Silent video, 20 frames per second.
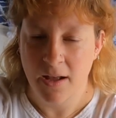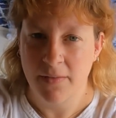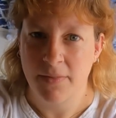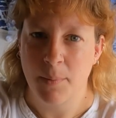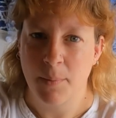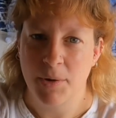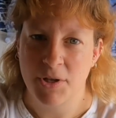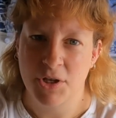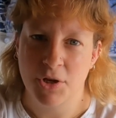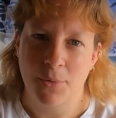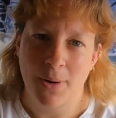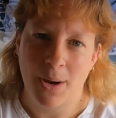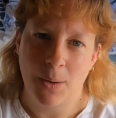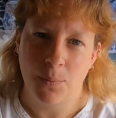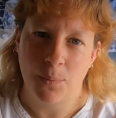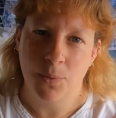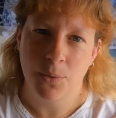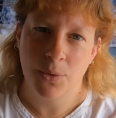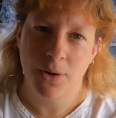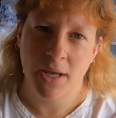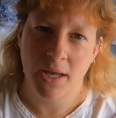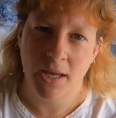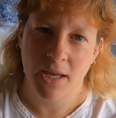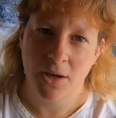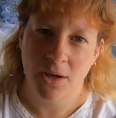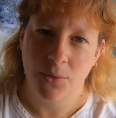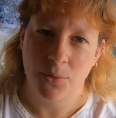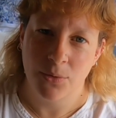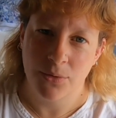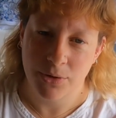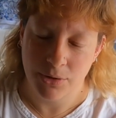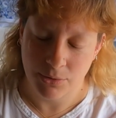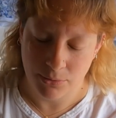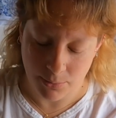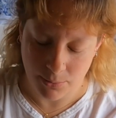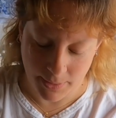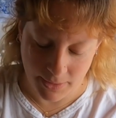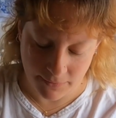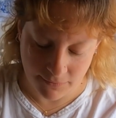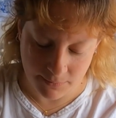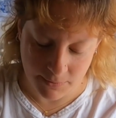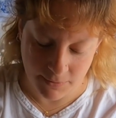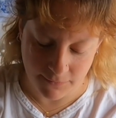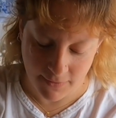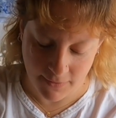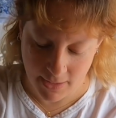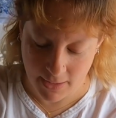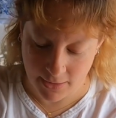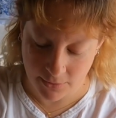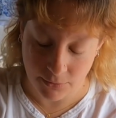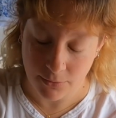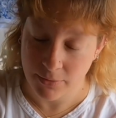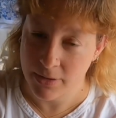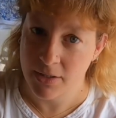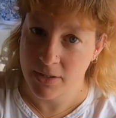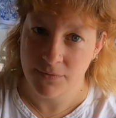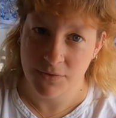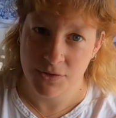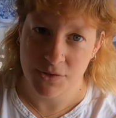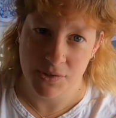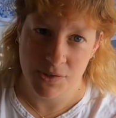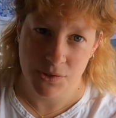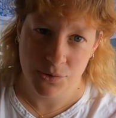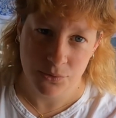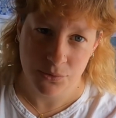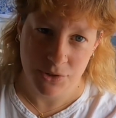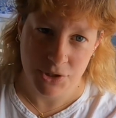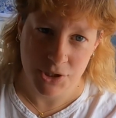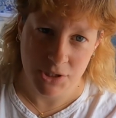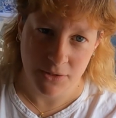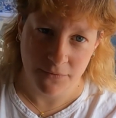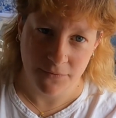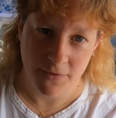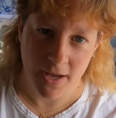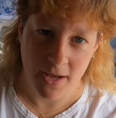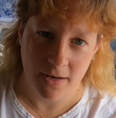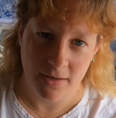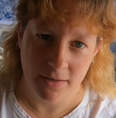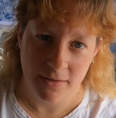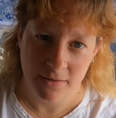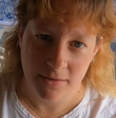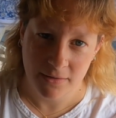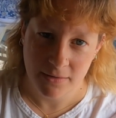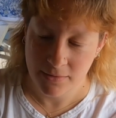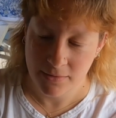and then when you go out walking or you're away from the van, or even just storage in the van,